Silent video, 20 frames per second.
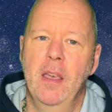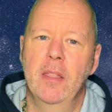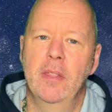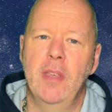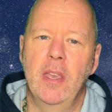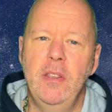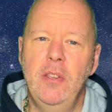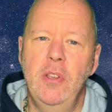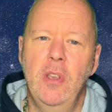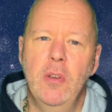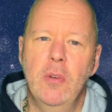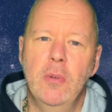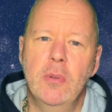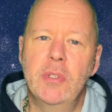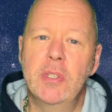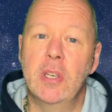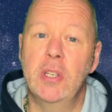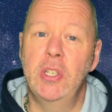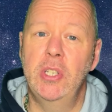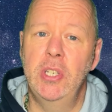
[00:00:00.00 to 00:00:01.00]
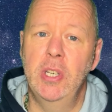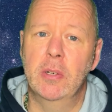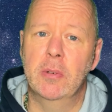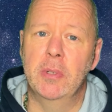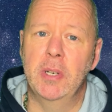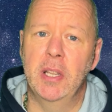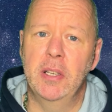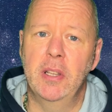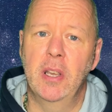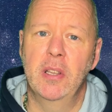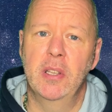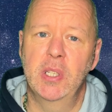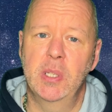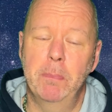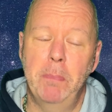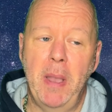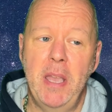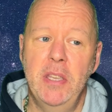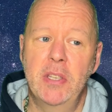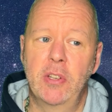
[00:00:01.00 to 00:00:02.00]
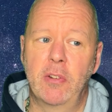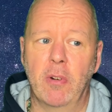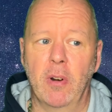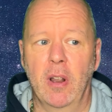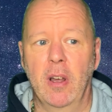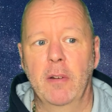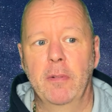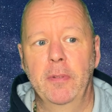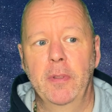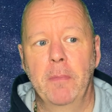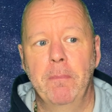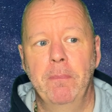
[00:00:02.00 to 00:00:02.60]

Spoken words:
They used shielded spacecraft.